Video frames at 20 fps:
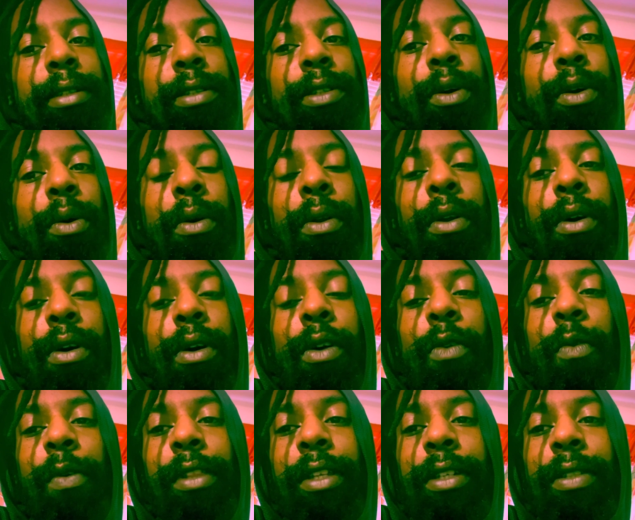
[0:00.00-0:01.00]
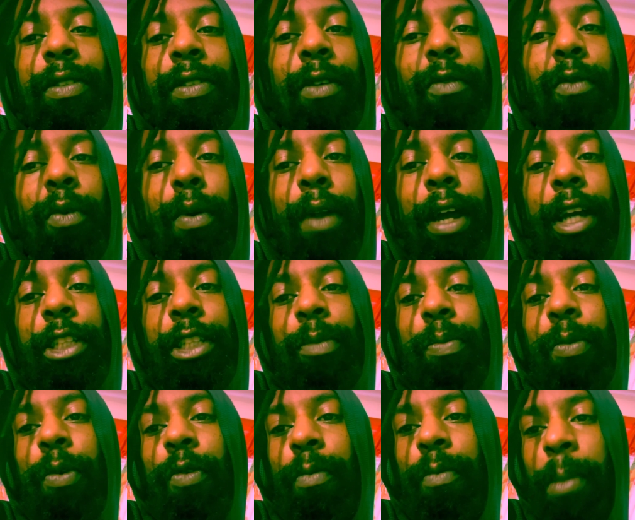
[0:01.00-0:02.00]
going on with the civil rights
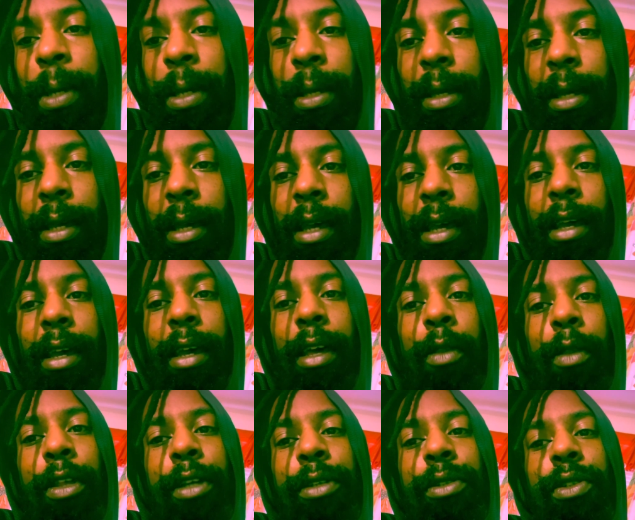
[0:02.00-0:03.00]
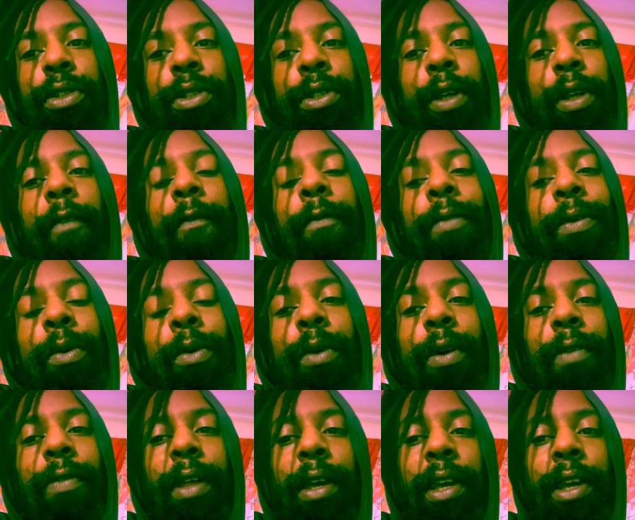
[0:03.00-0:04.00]
movement. And these are just a few
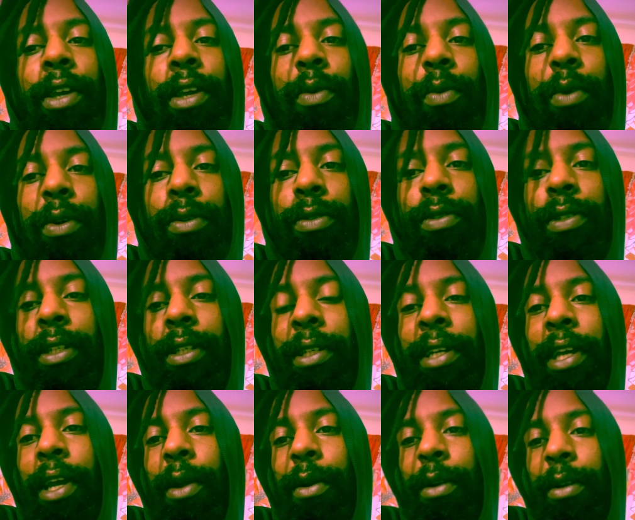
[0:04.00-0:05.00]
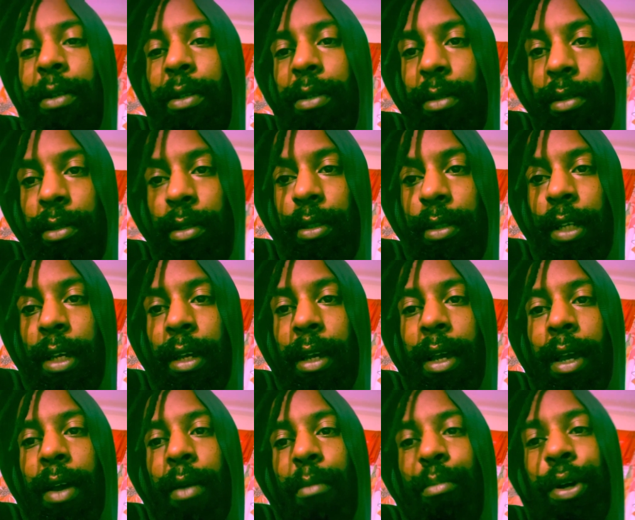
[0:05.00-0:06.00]
of the heroes and characters.
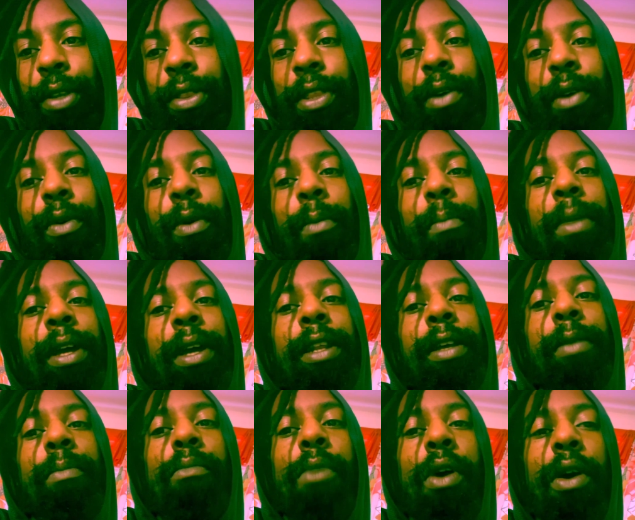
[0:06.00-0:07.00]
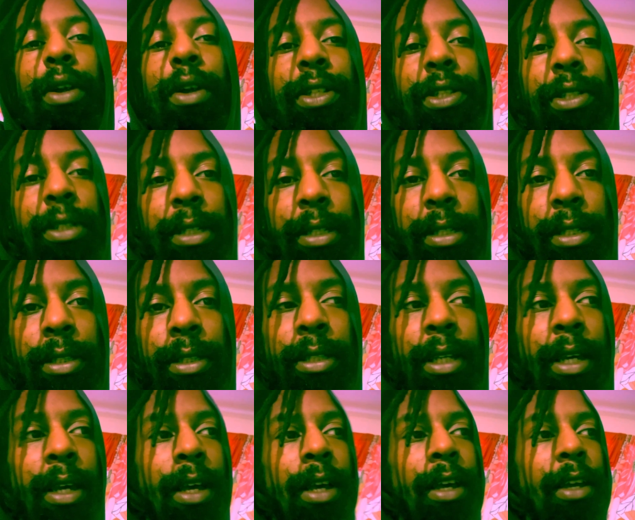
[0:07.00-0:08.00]
But there were many marches.
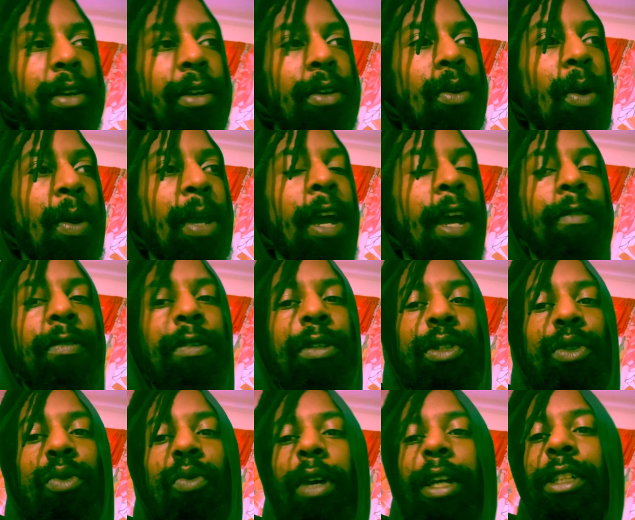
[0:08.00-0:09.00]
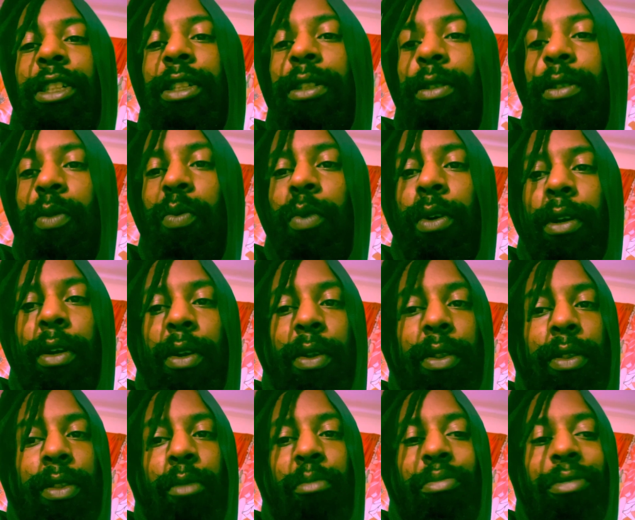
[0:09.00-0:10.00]
You know, you have situations where
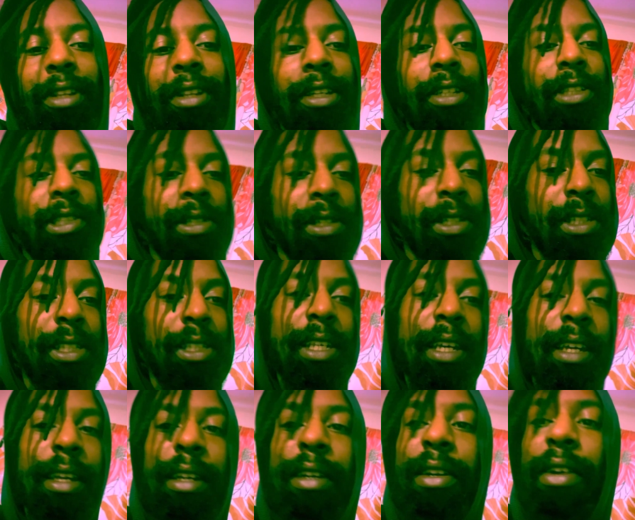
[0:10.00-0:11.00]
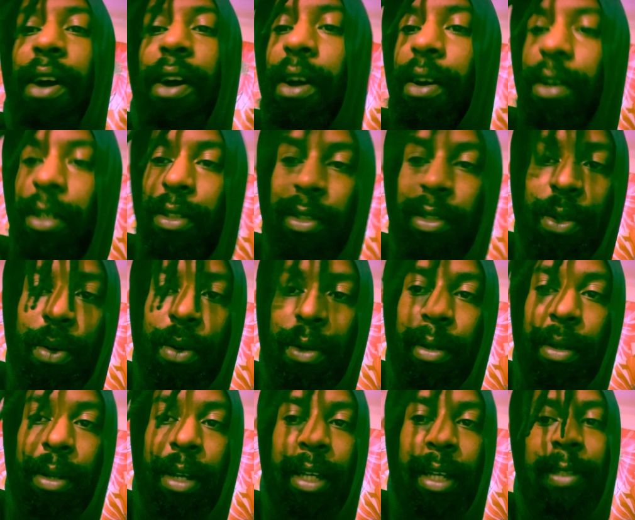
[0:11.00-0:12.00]
the police are sicking dogs
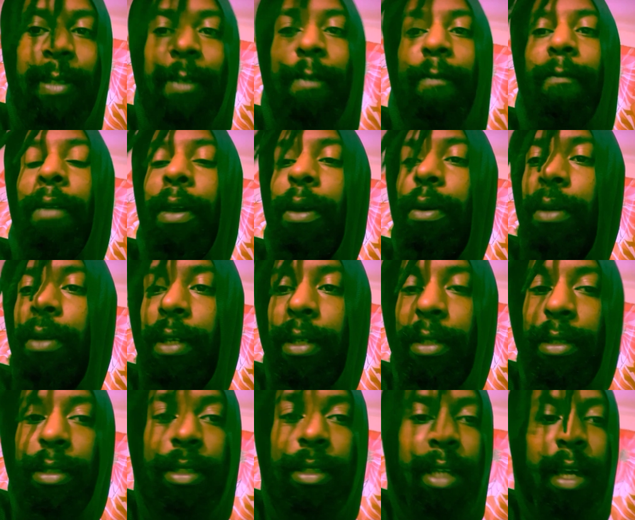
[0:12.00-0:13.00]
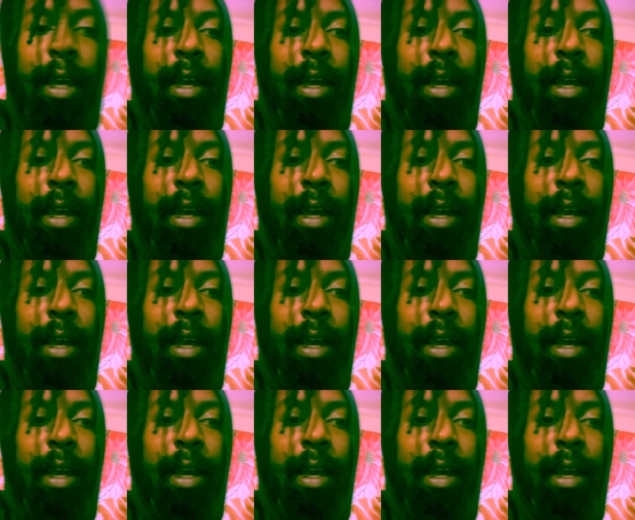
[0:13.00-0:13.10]
on civilians